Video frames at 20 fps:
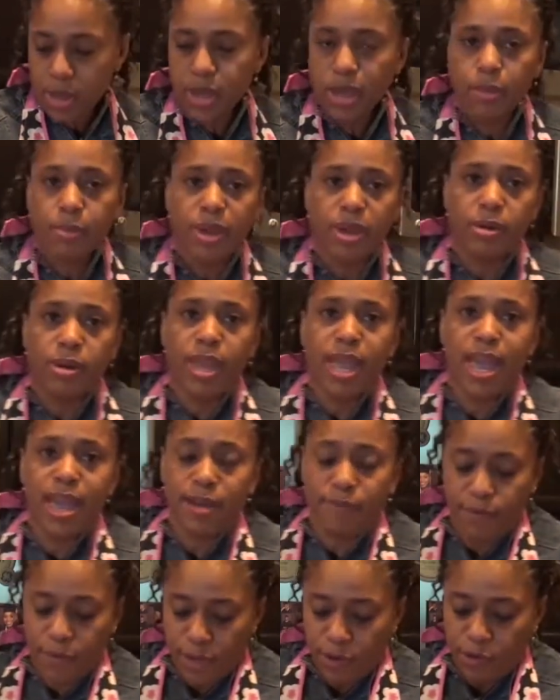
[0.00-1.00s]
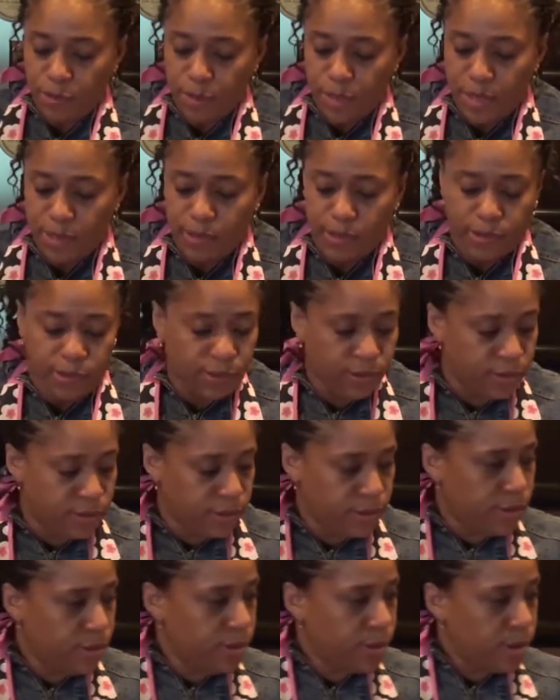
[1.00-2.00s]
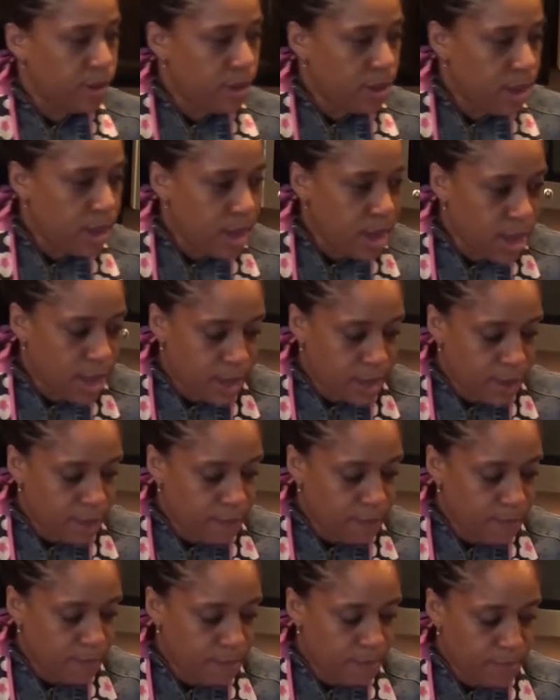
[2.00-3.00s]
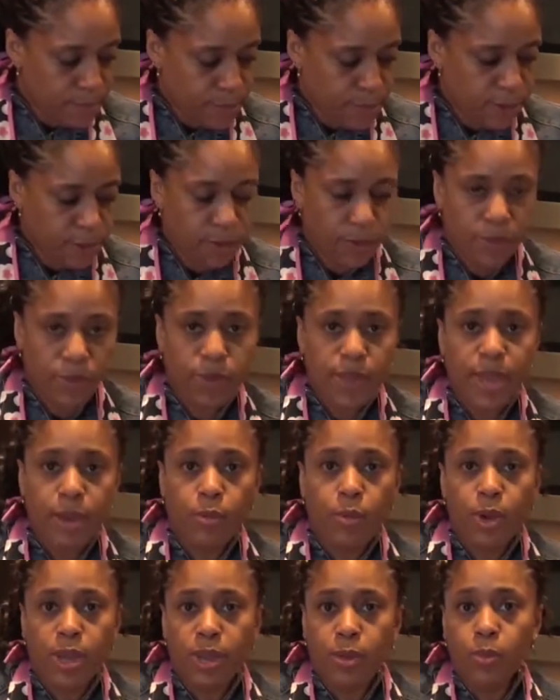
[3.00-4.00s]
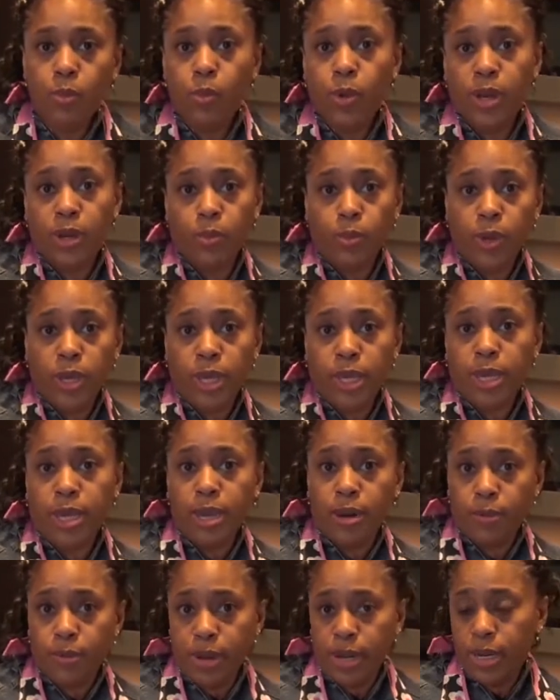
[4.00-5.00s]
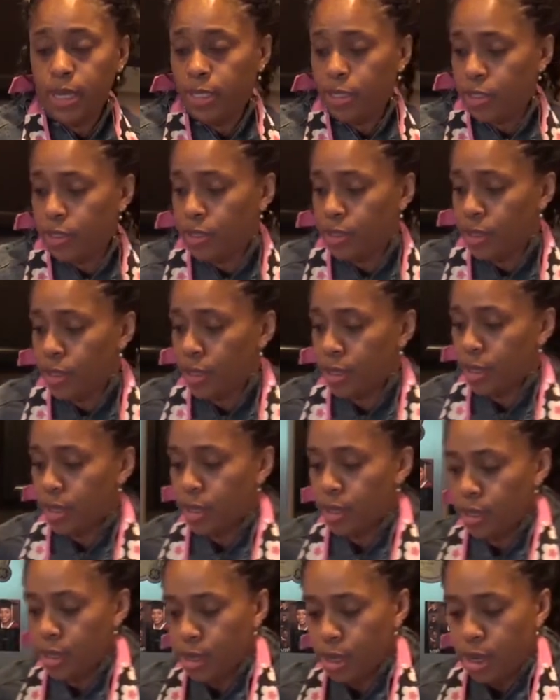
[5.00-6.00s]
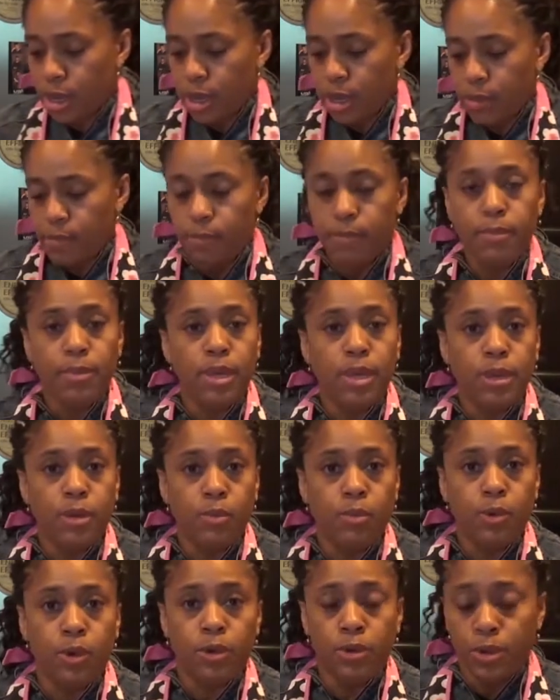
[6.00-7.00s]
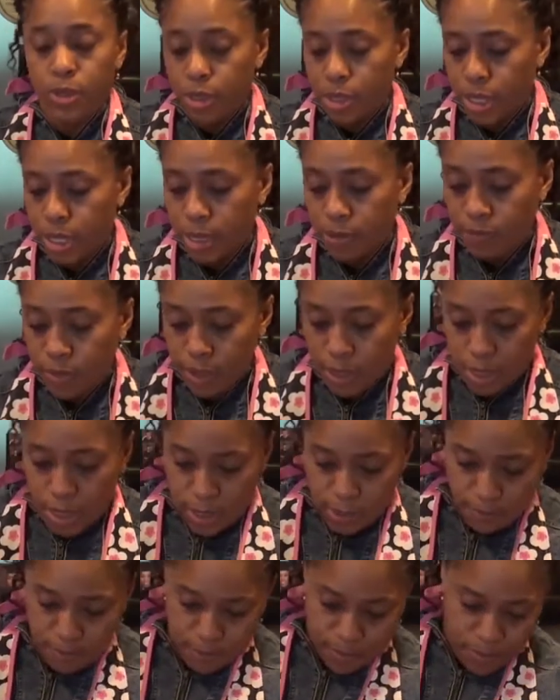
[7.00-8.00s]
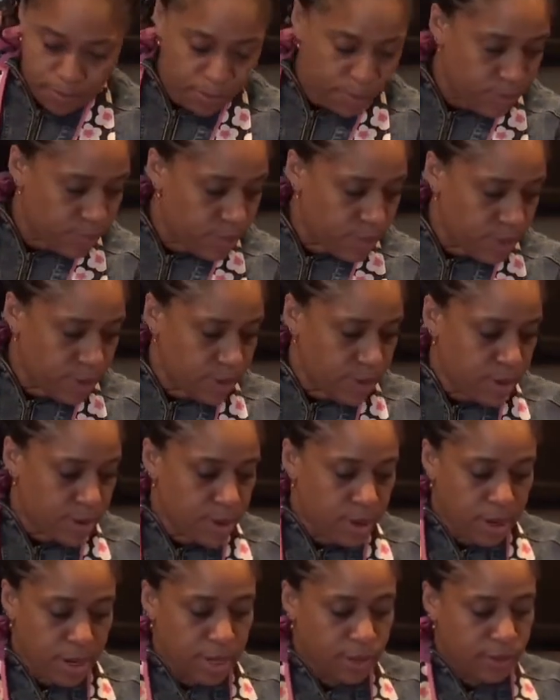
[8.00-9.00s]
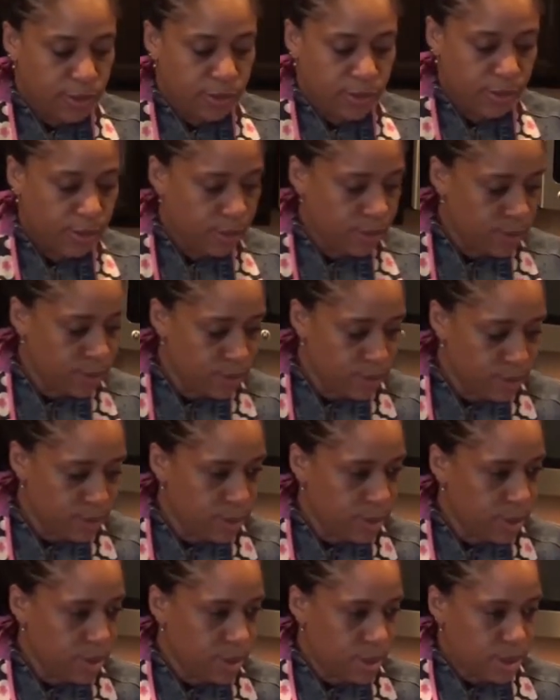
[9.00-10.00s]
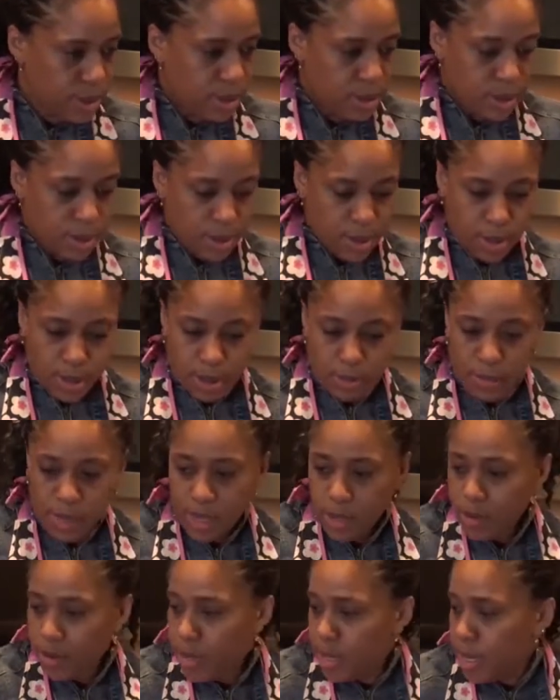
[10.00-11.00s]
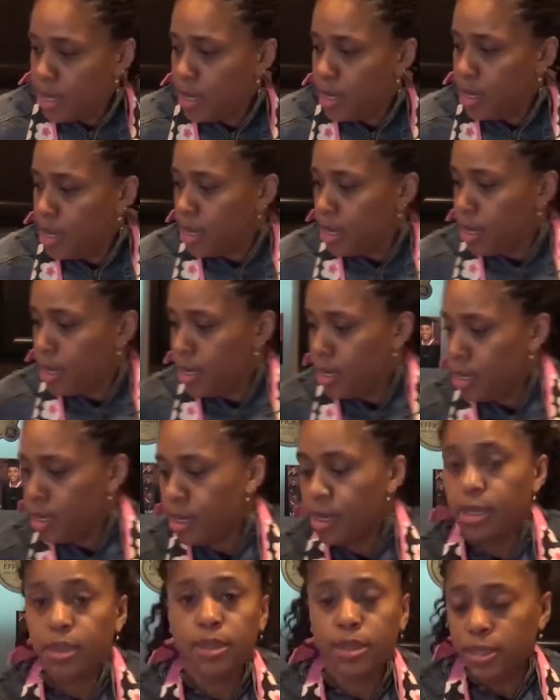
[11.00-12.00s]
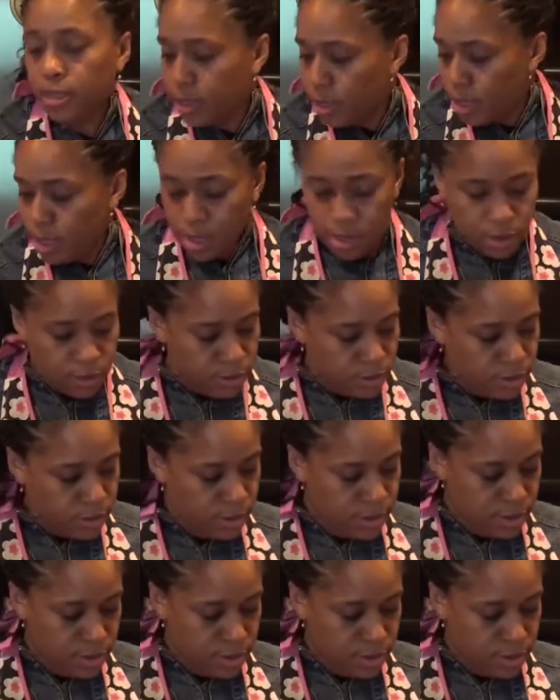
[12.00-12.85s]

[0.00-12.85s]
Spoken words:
like about 1/2 inch pieces. So that way when we get ready to cook it, it will cook evenly. Alright, so let me go ahead and cut this down.